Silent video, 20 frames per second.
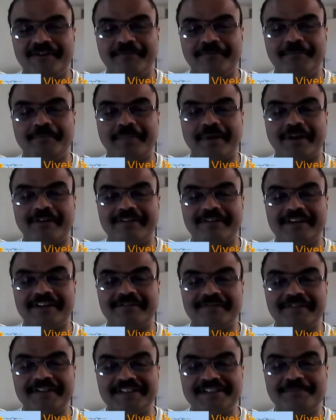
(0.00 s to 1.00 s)
Of the power of
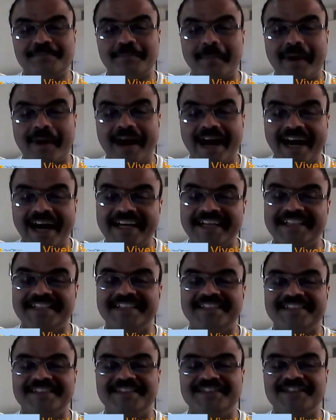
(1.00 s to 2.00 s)
his mind
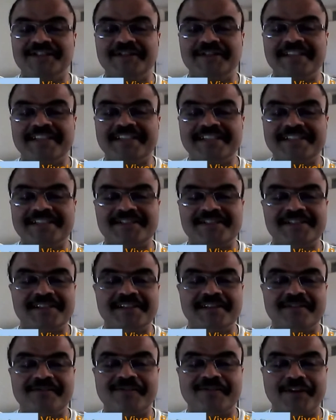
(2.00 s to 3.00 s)
during his
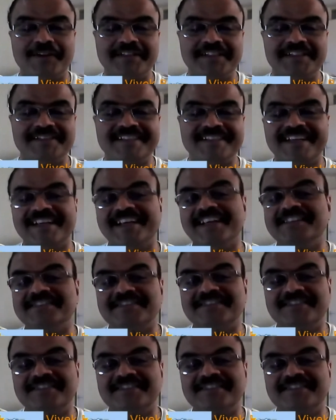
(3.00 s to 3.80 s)
40 seconds.